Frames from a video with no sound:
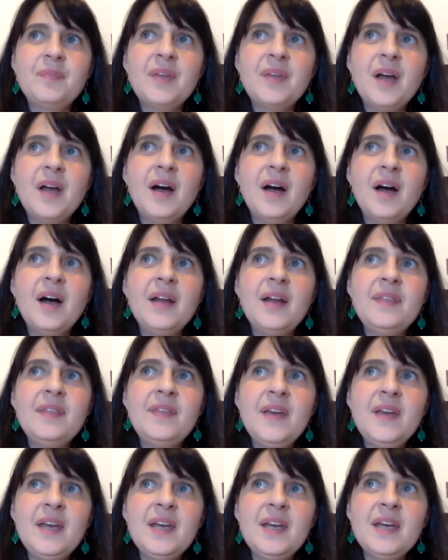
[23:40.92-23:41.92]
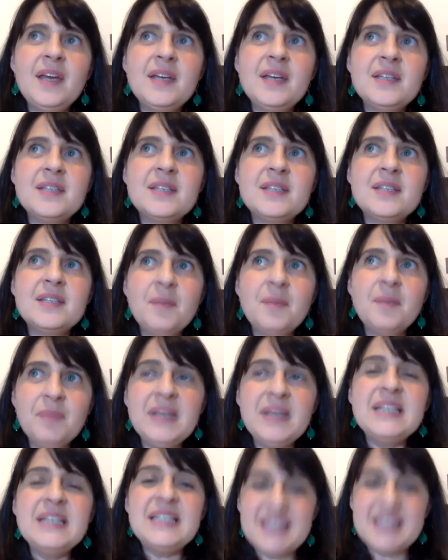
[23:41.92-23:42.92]
I think it's something
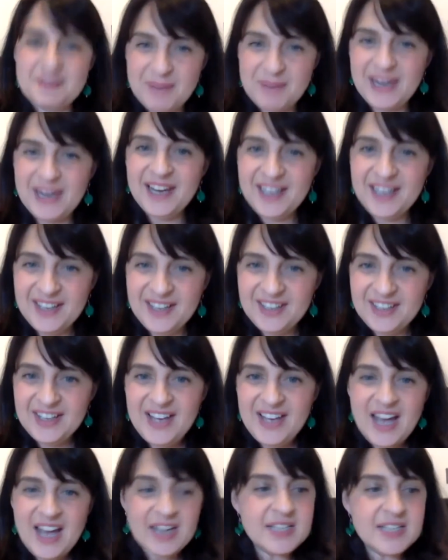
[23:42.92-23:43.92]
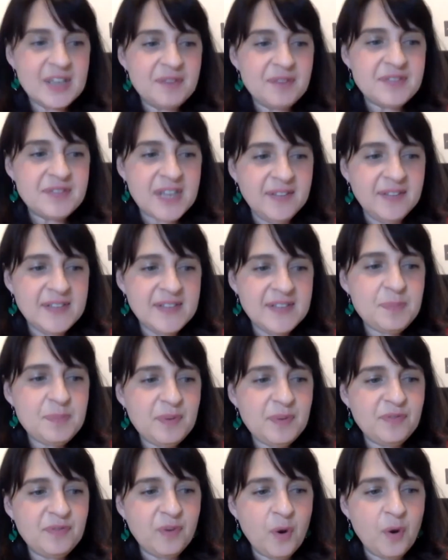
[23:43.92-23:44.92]
similar, because I've done this
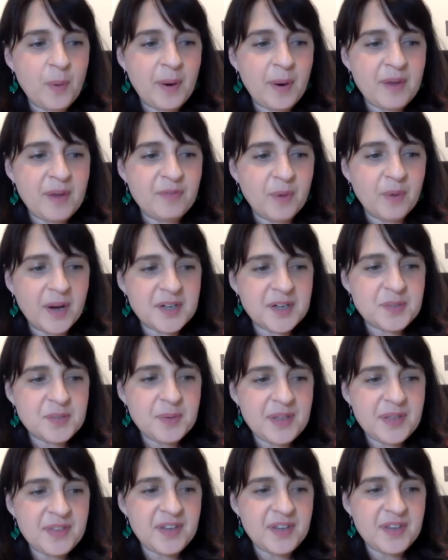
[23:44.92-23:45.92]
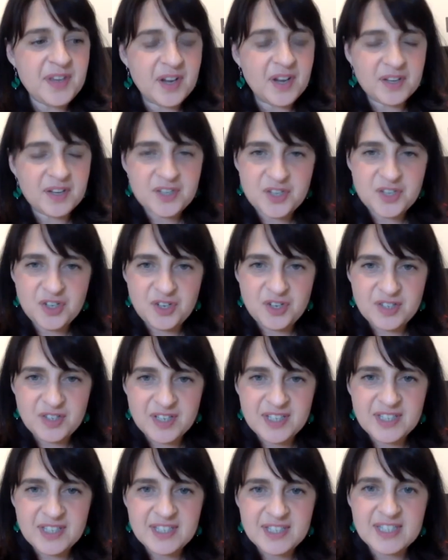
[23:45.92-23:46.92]
before, where I've worked with young
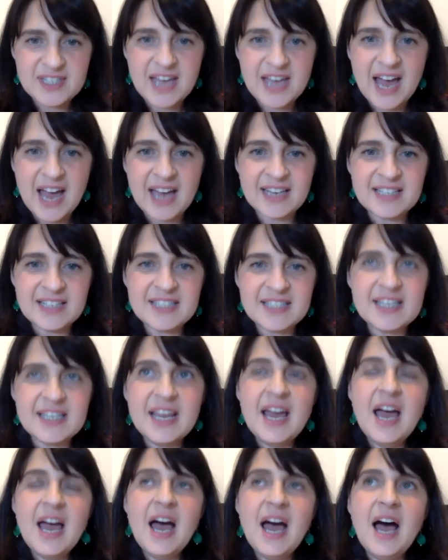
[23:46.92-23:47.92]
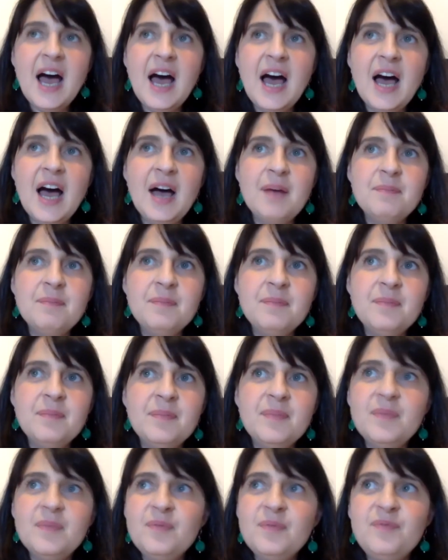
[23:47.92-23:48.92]
students and
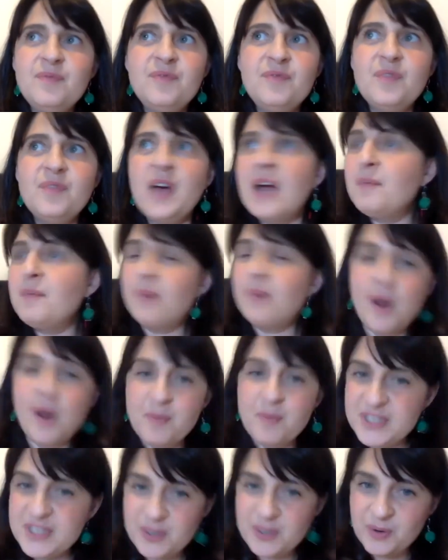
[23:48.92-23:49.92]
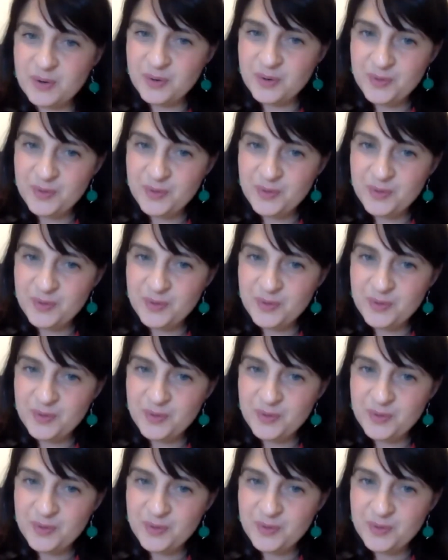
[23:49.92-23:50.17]
at primary school.